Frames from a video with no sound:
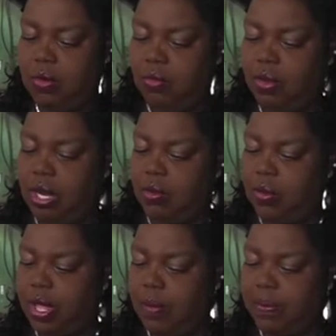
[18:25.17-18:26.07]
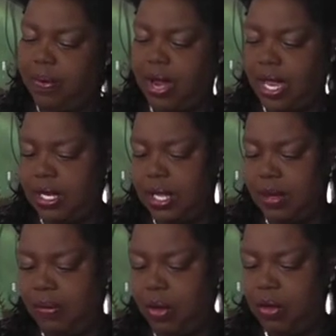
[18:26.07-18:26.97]
really well packed
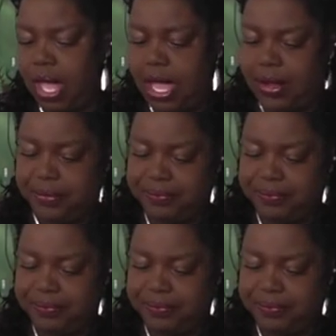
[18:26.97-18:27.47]
up. Okay,